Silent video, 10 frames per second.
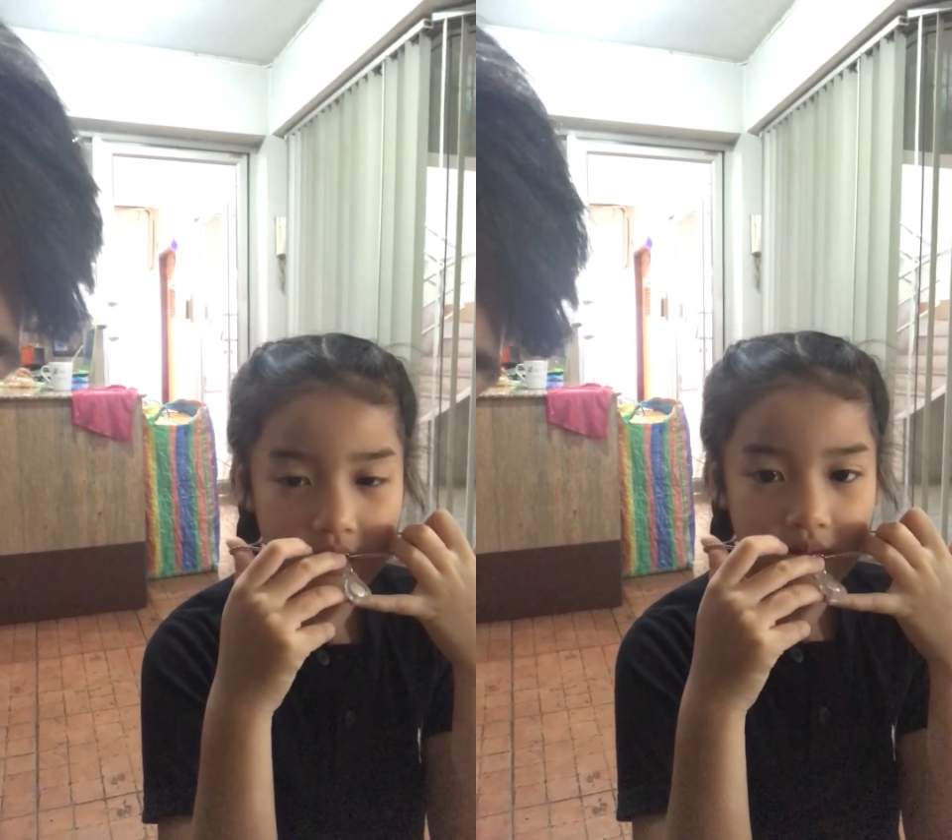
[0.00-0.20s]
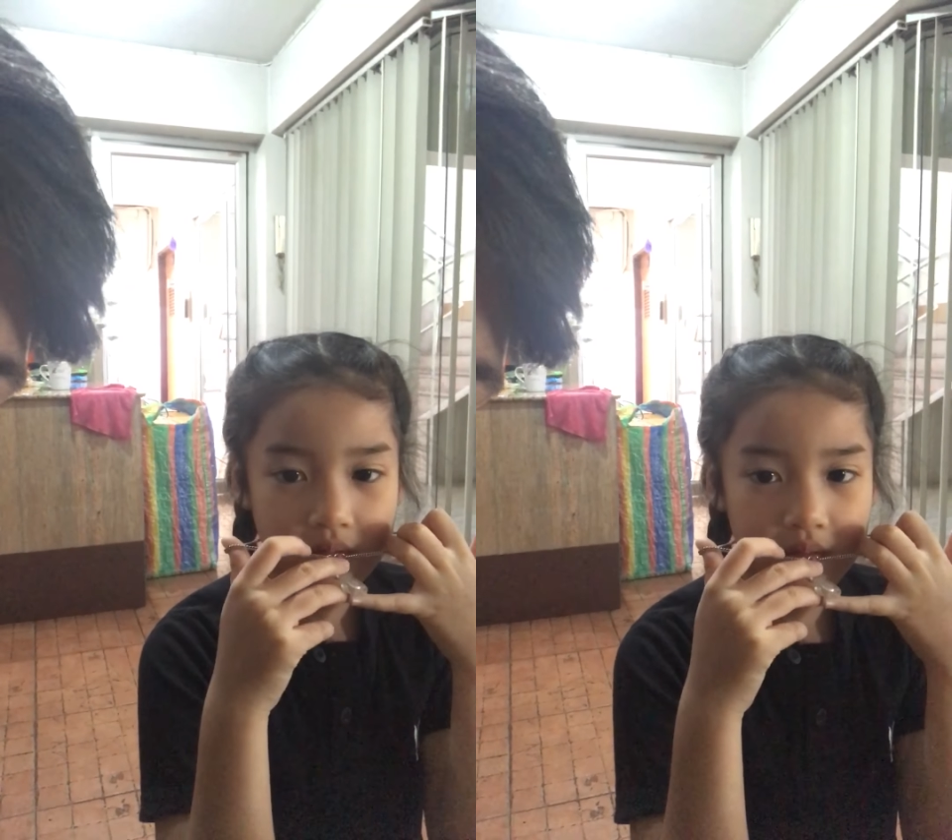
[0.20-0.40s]

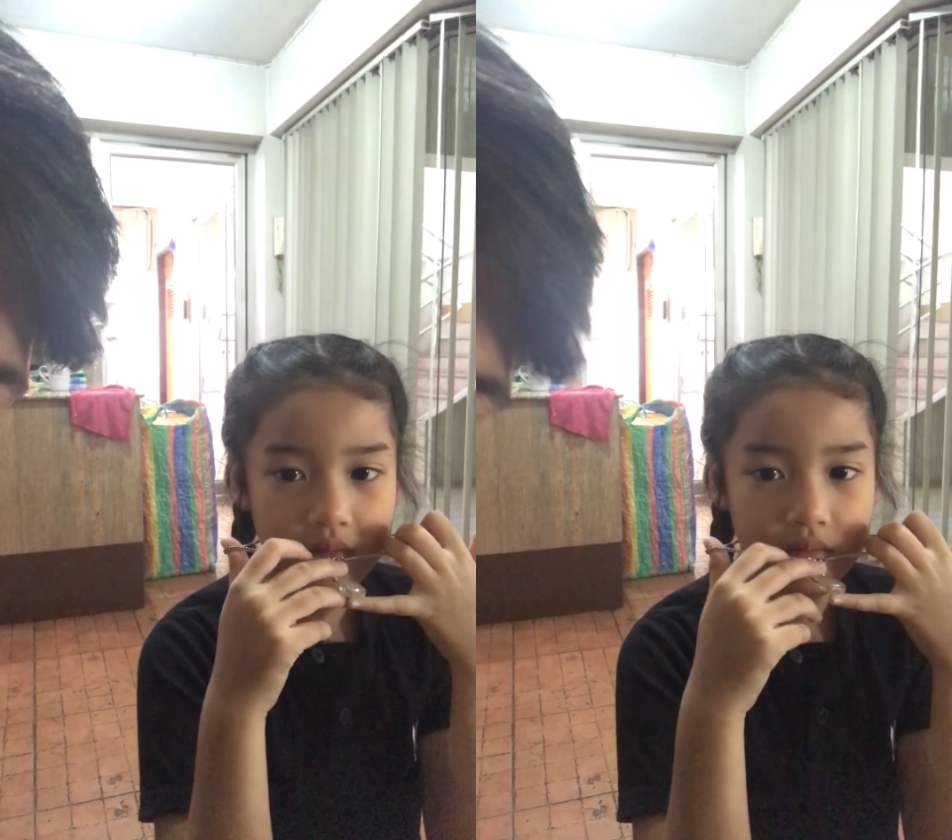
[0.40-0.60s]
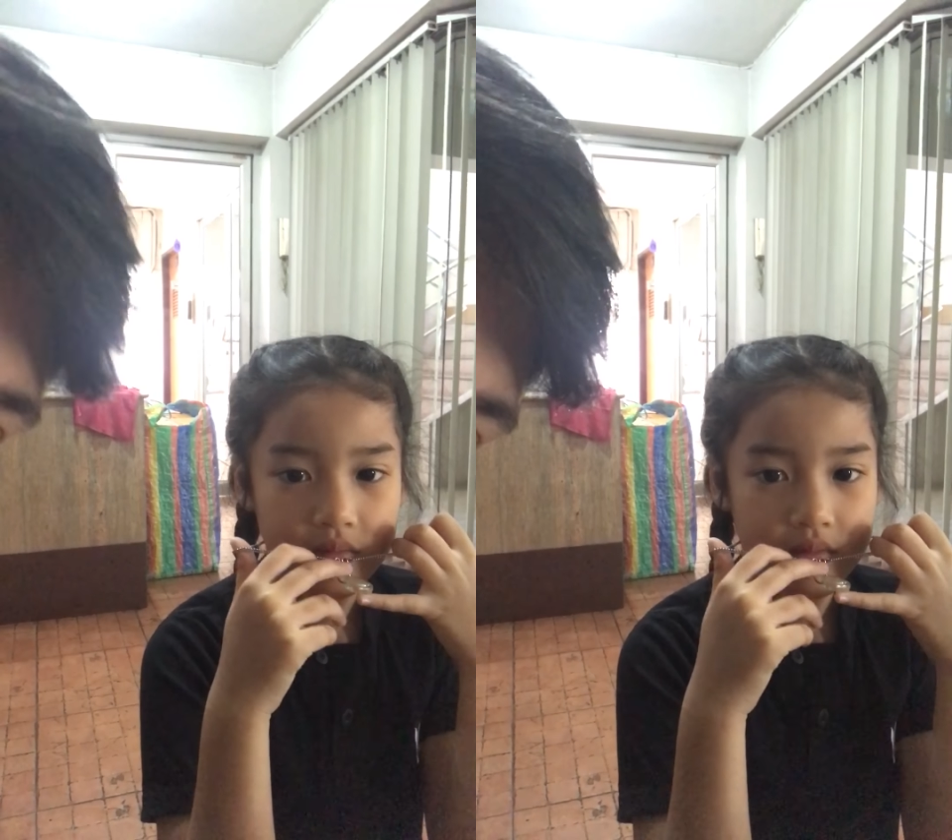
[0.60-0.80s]
are
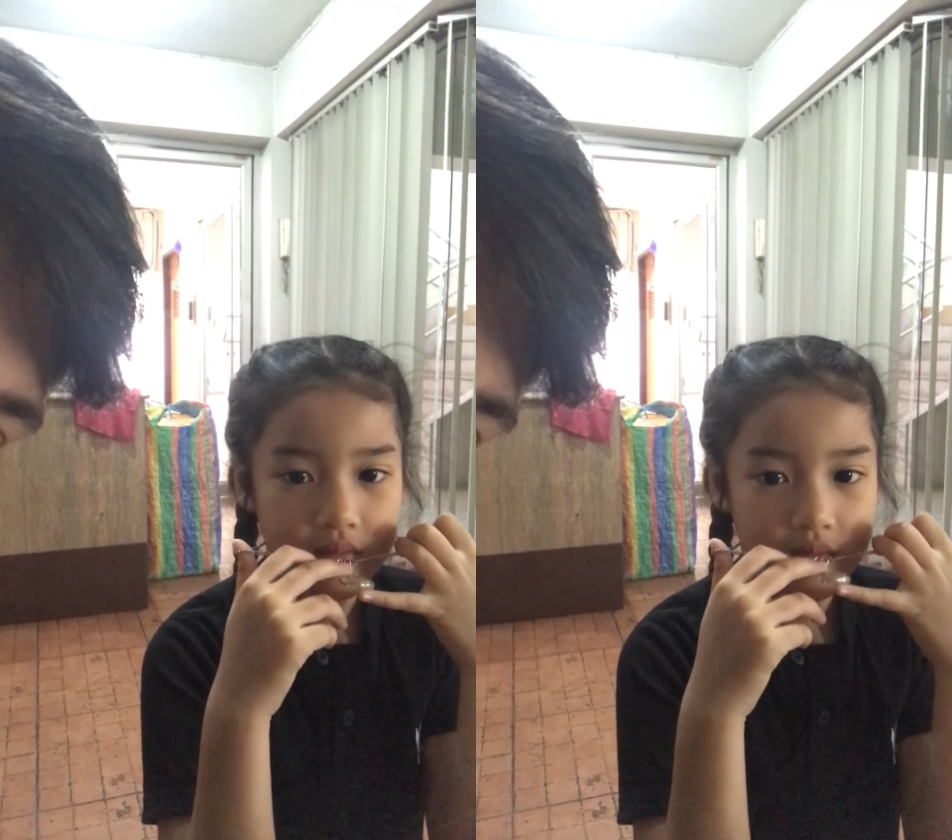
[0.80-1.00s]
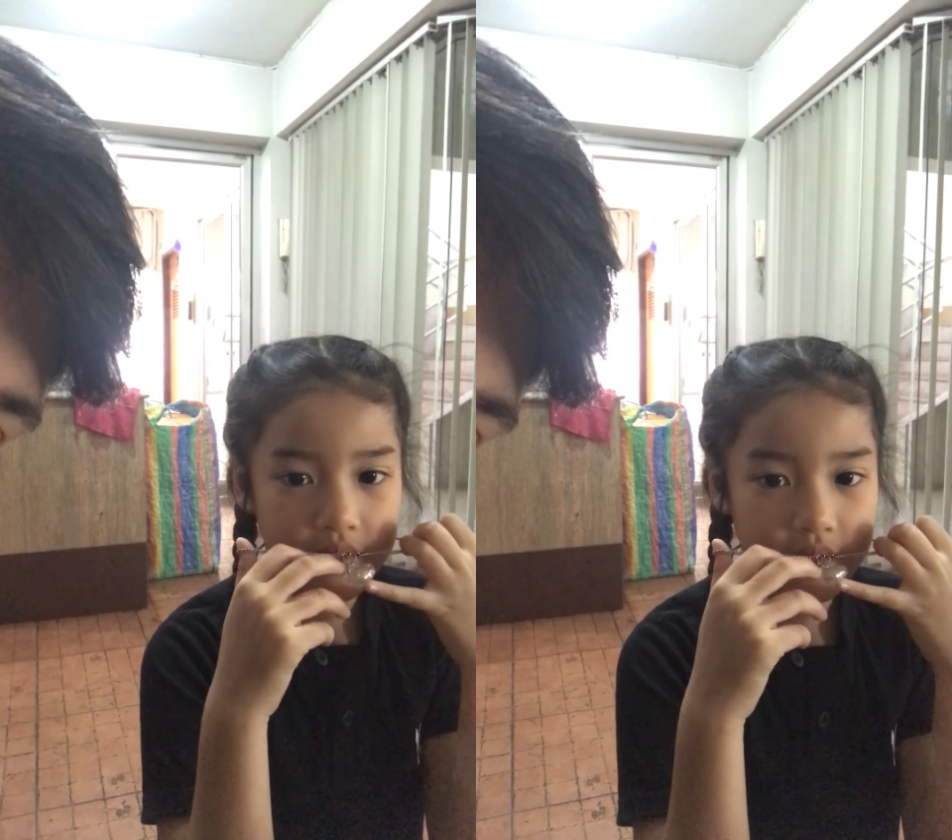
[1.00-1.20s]
you
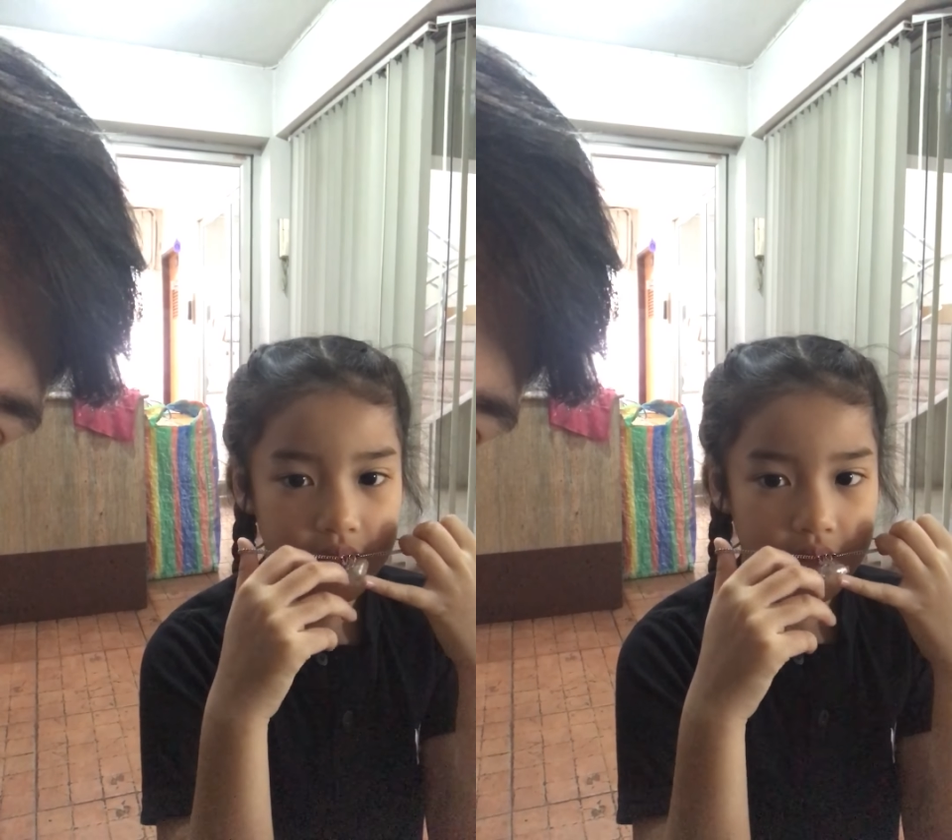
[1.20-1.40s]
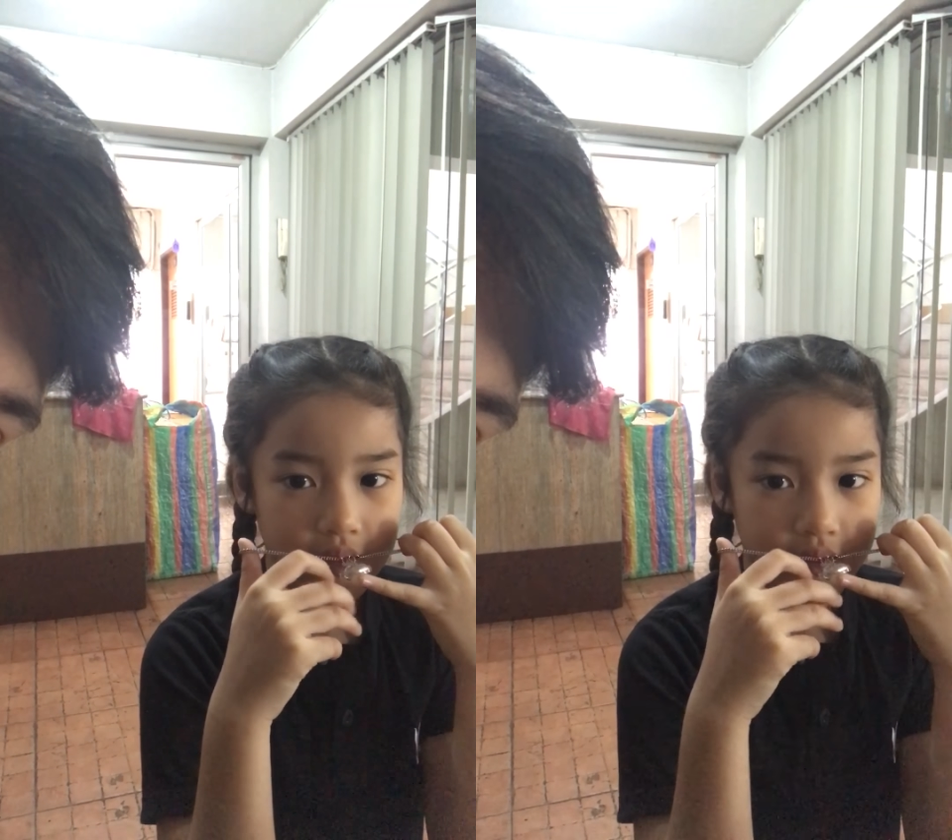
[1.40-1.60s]

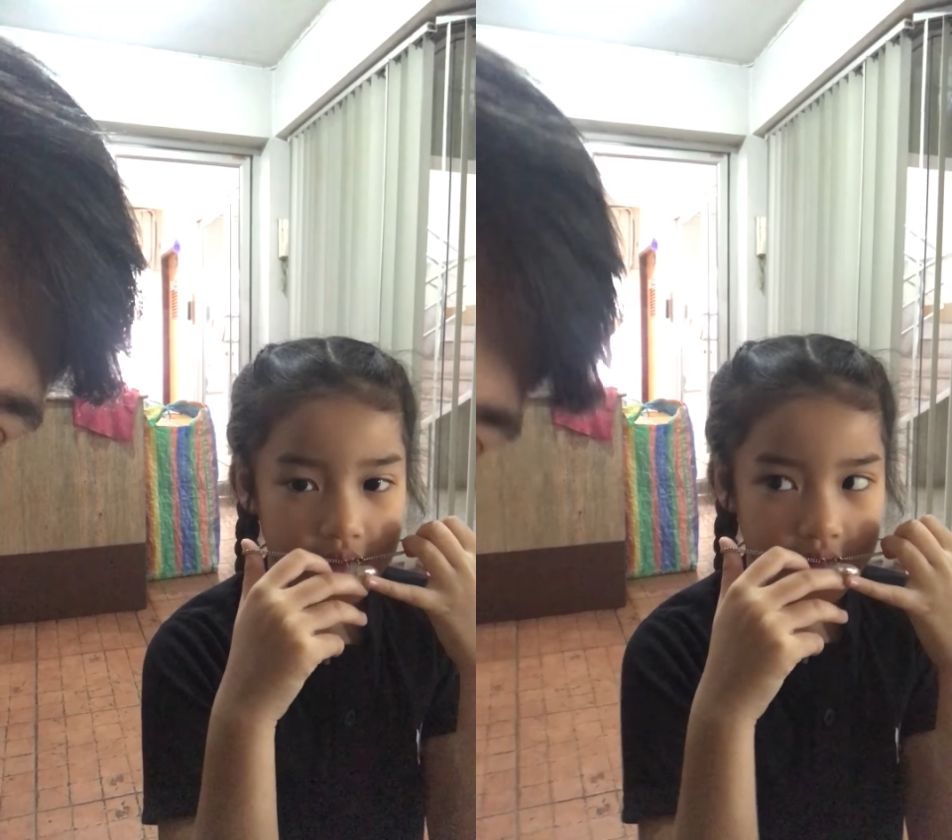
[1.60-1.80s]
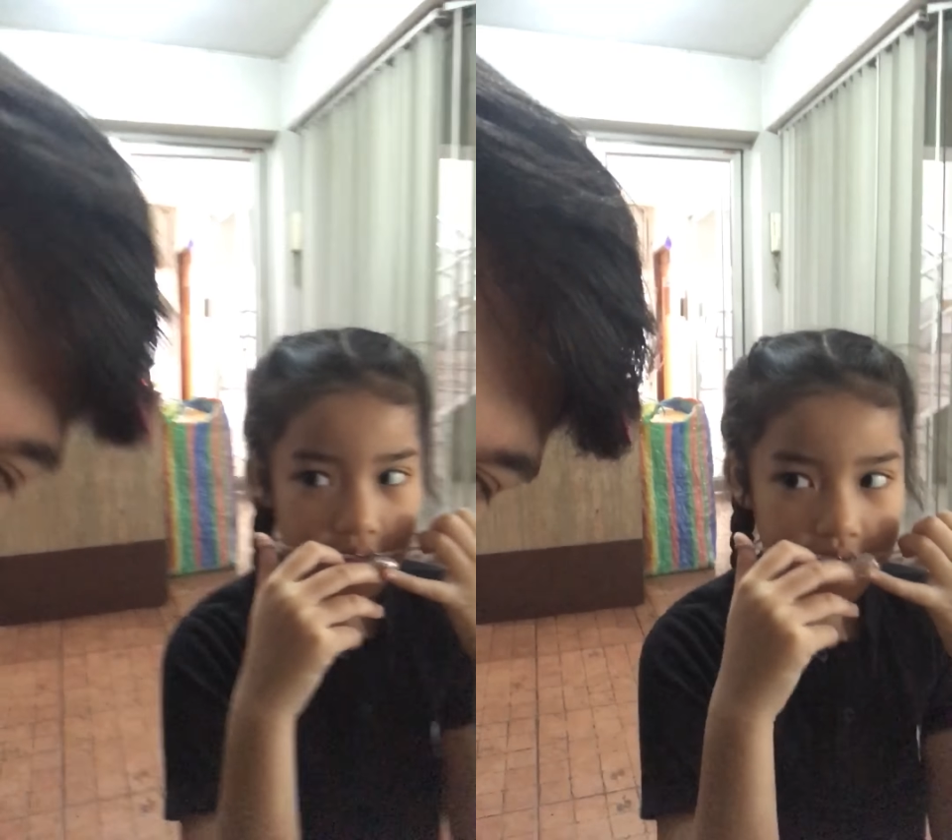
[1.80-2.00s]

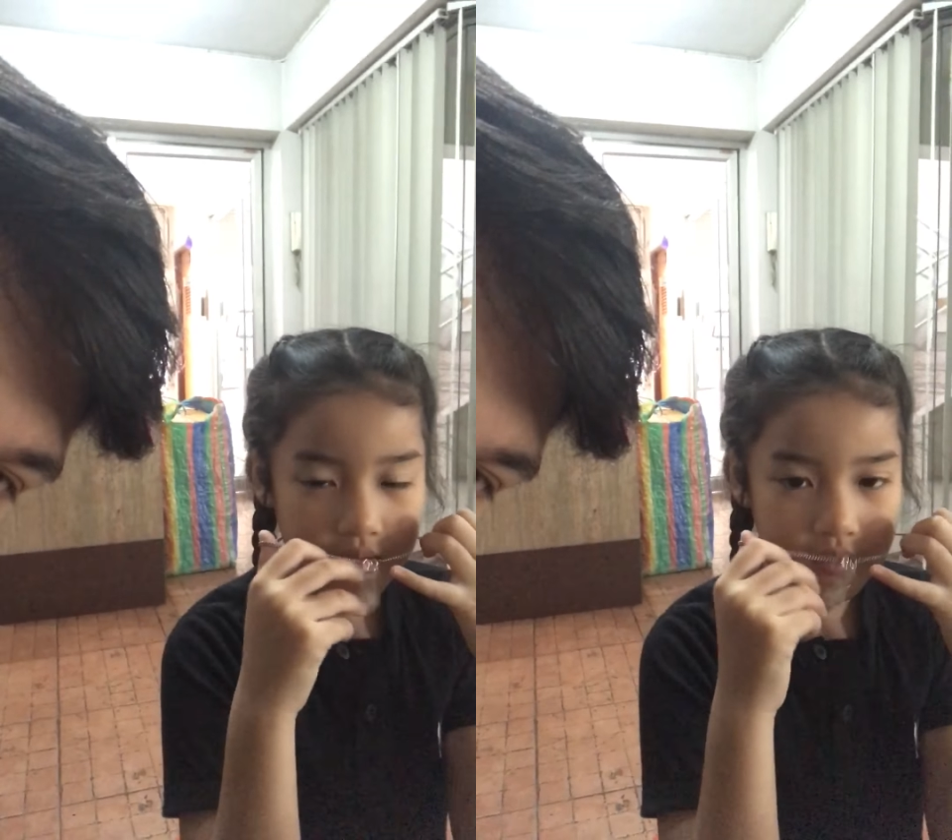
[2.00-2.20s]
Taolai.